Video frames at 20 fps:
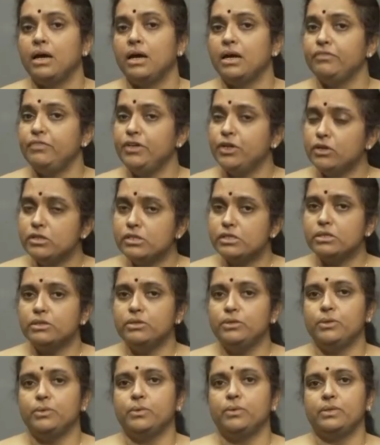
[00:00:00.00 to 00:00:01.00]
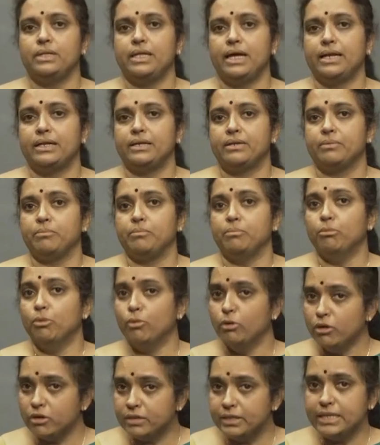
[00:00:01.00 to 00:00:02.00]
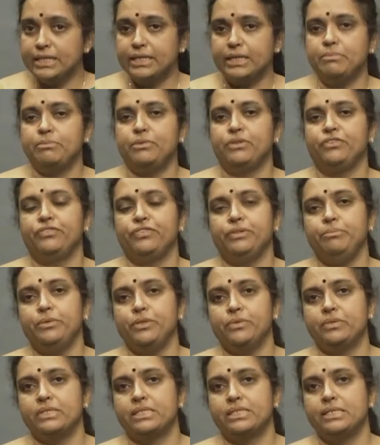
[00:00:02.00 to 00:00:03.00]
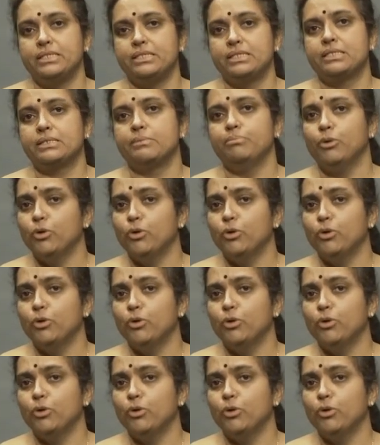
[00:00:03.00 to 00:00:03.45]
And we also know that more the number of immune cells,